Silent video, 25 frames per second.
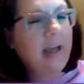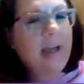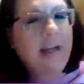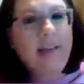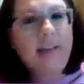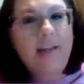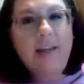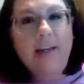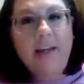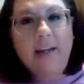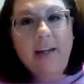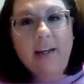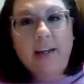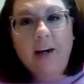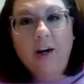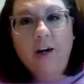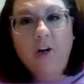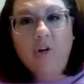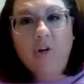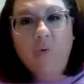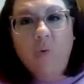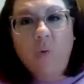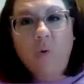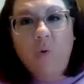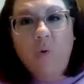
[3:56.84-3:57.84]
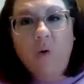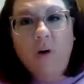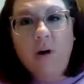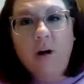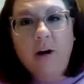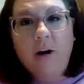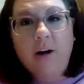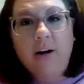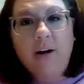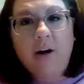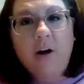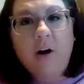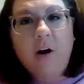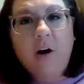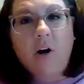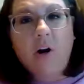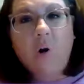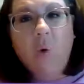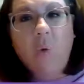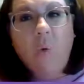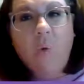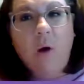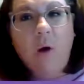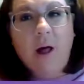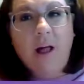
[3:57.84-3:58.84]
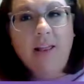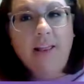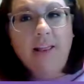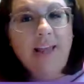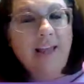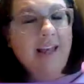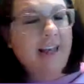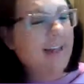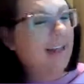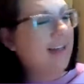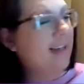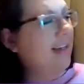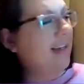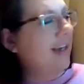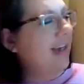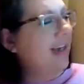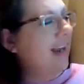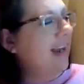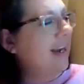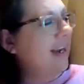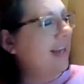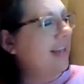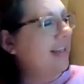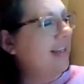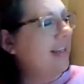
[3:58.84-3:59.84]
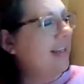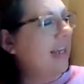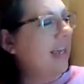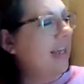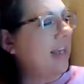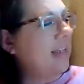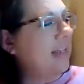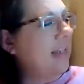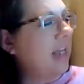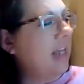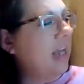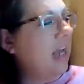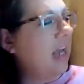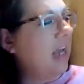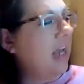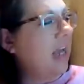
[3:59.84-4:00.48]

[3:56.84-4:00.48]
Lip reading: And then here's Warren, our koala, and it says,